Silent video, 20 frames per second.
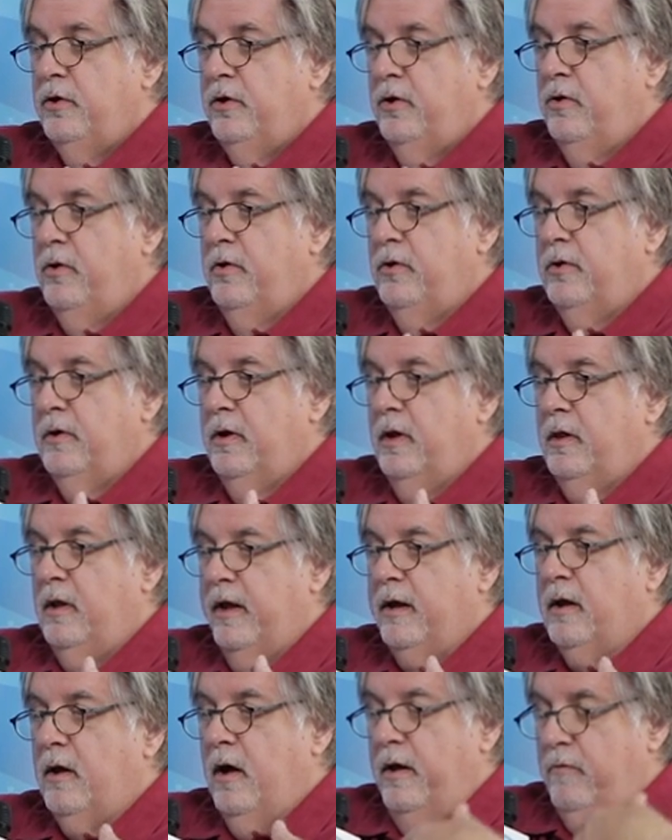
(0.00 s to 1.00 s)
you don't,
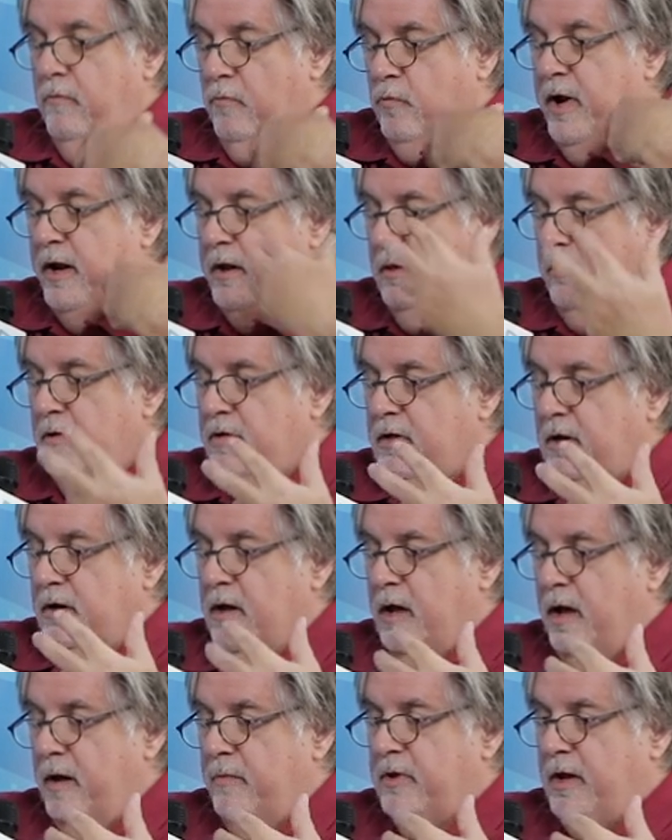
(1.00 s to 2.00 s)
like on regular
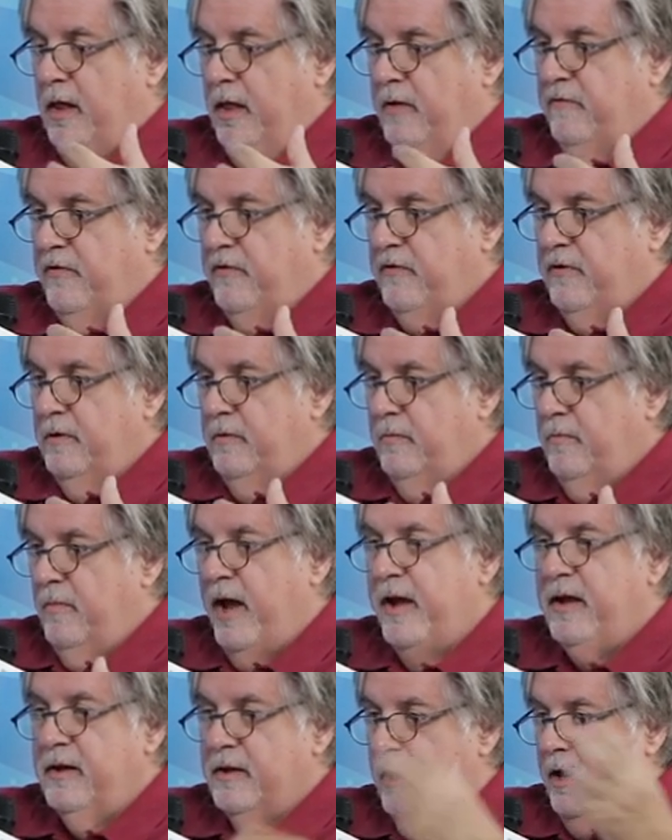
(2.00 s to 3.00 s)
sitcom television,
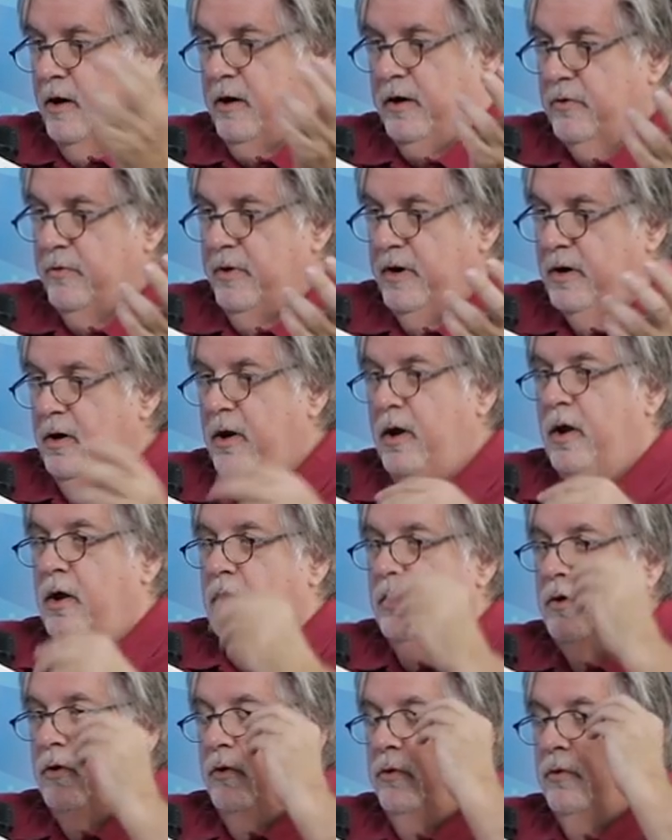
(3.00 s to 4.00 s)
my entire career,
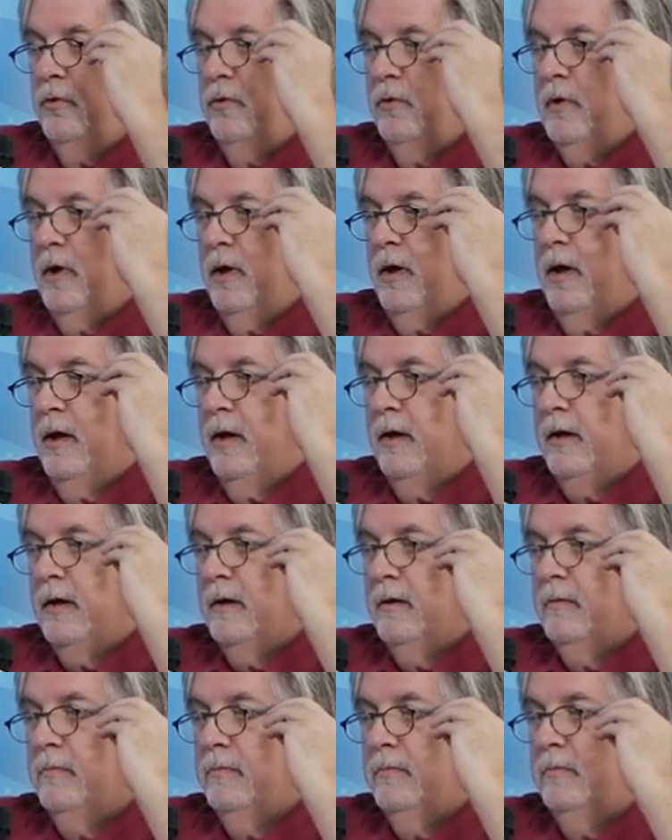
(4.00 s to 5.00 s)
you.
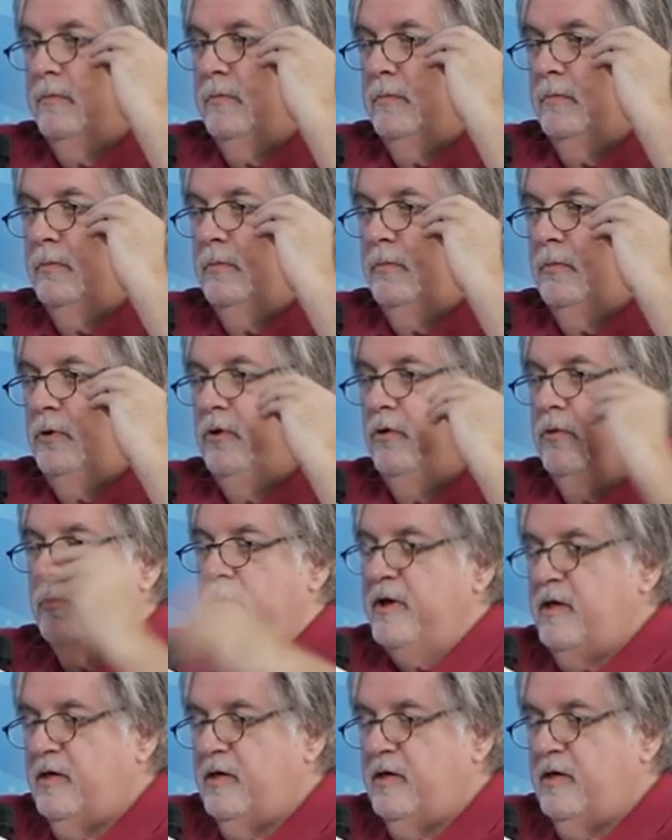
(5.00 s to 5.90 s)
Uh, you do a